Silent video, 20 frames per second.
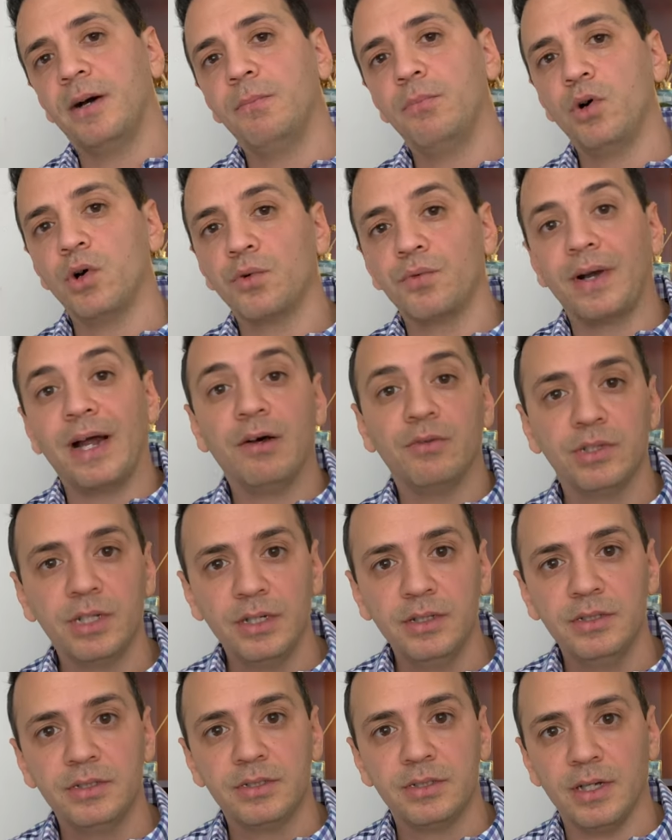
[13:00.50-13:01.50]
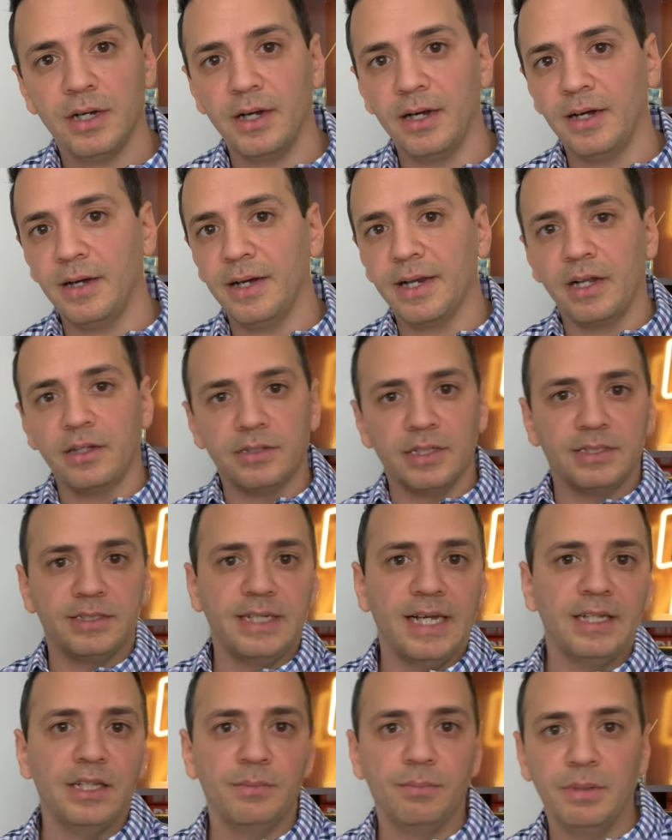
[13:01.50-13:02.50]
more rounded uh, and
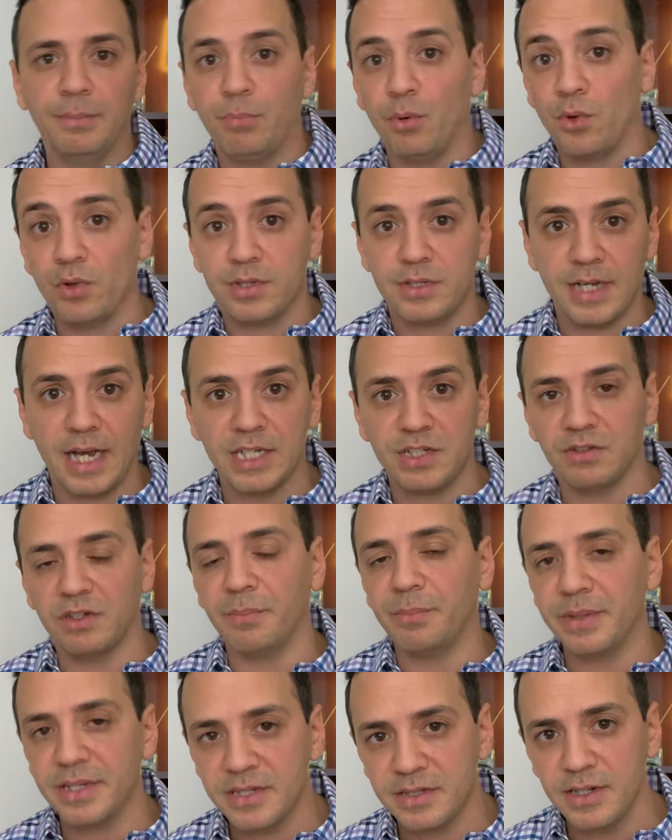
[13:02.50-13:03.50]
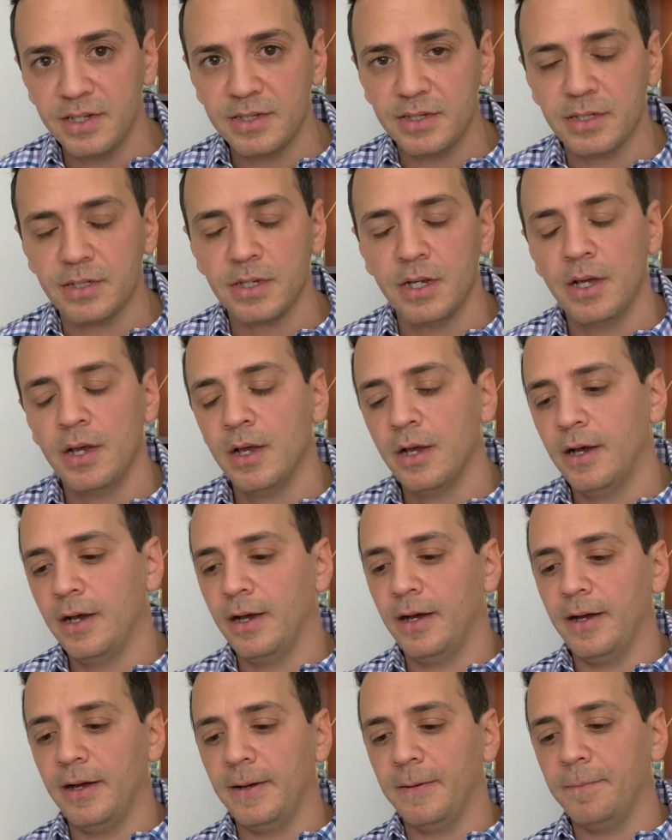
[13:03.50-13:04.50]
understand both sides of the business
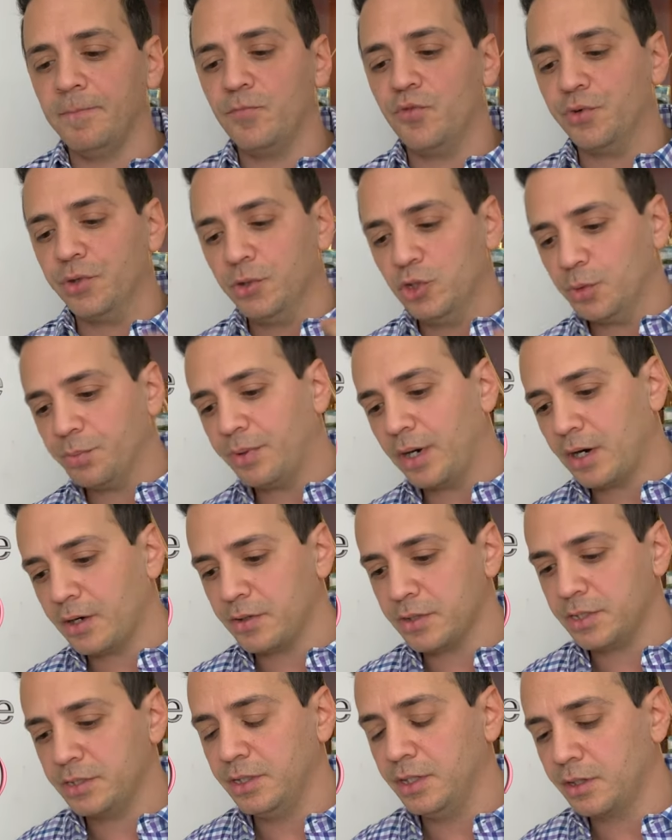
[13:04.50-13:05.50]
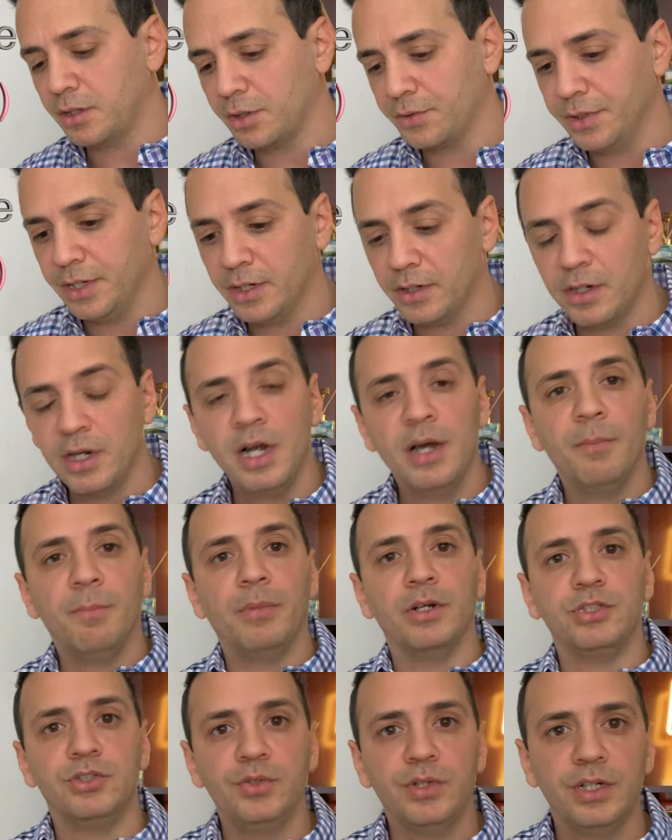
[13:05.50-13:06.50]
um, for you to progress in your career.
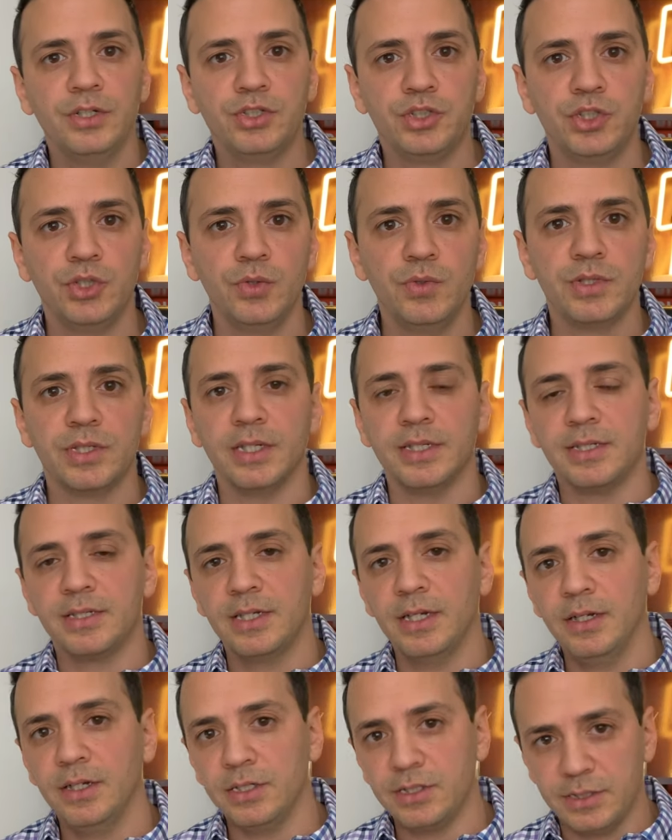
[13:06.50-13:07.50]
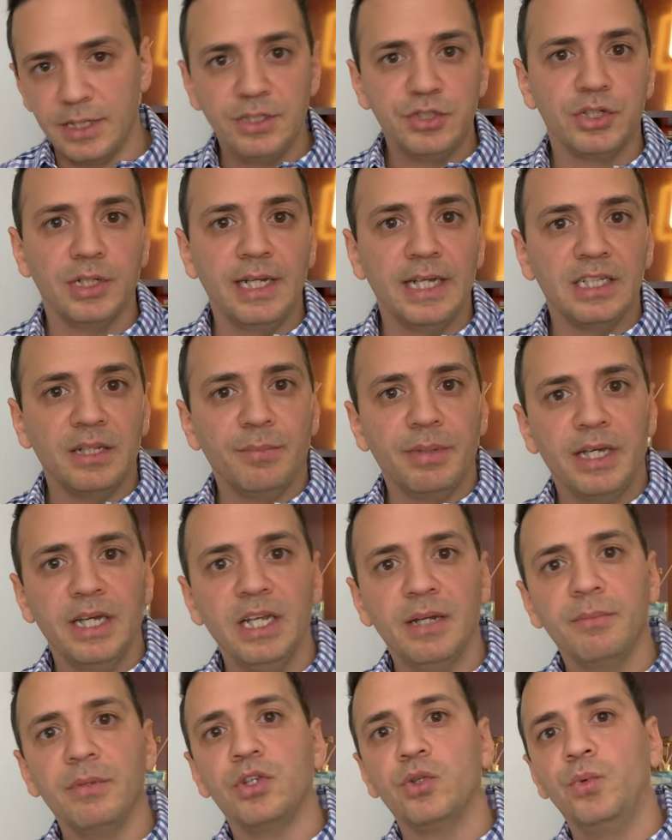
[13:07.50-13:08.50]
But you can choose es- essentially at the
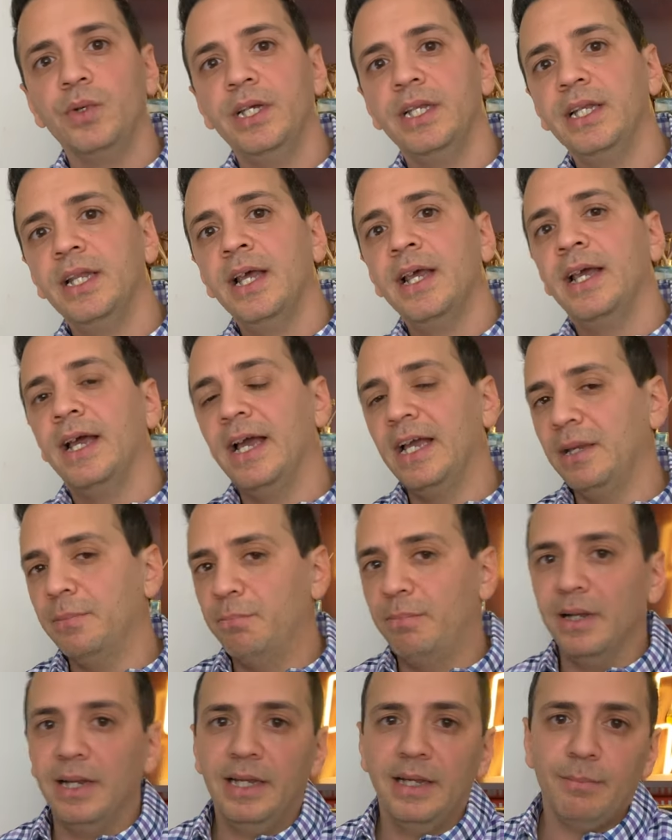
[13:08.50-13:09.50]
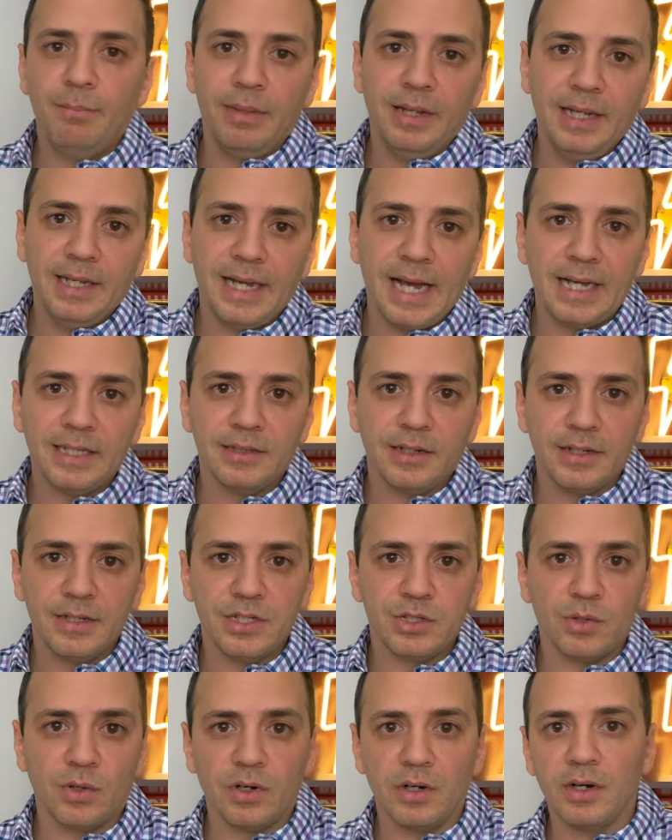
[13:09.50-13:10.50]
beginning between a billing, billing
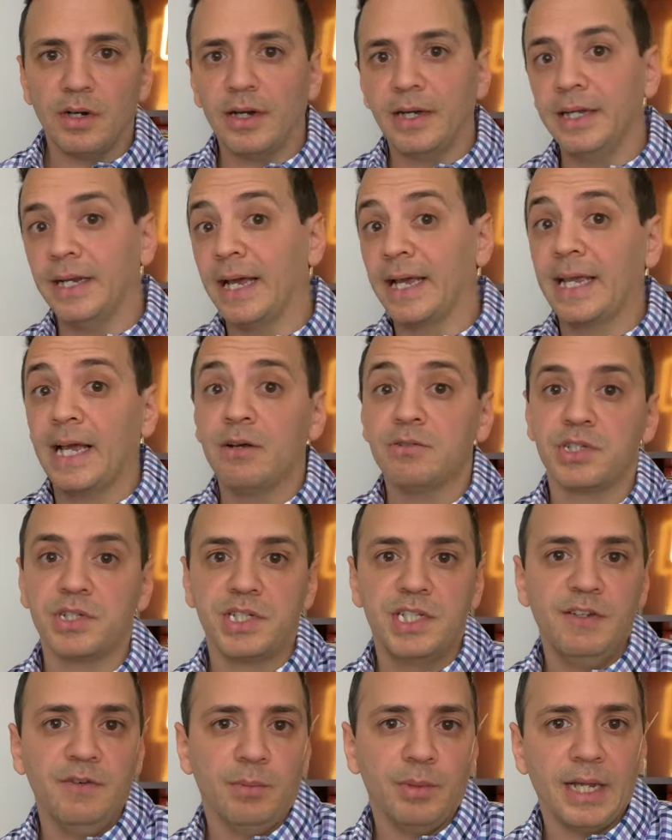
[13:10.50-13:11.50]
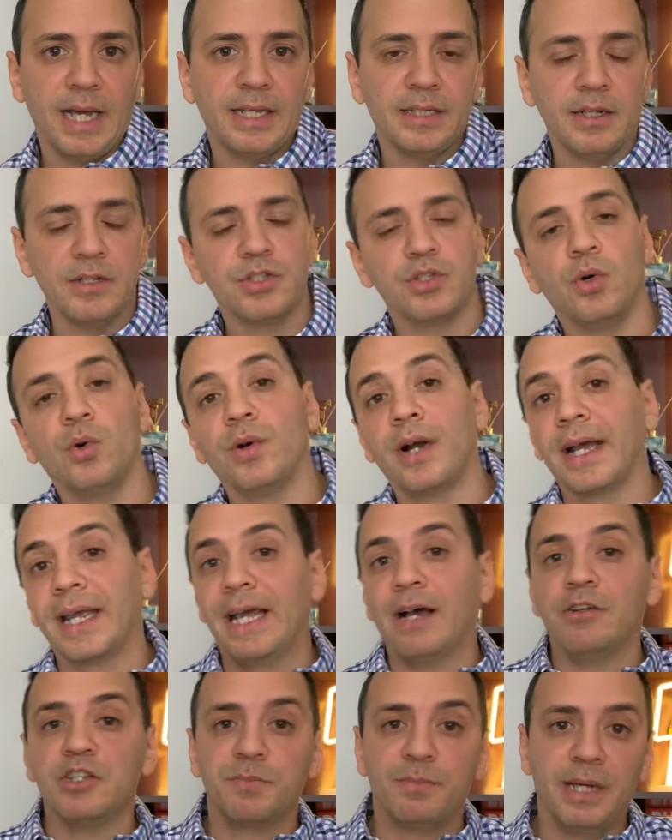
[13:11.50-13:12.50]
analyst or an accounts receivable analyst or
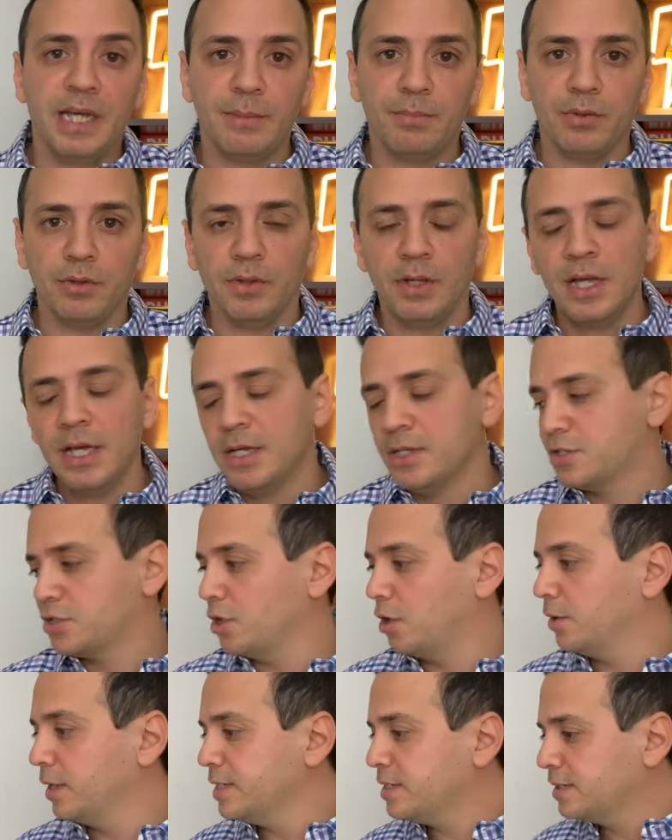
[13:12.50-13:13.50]
accounts payable. So let's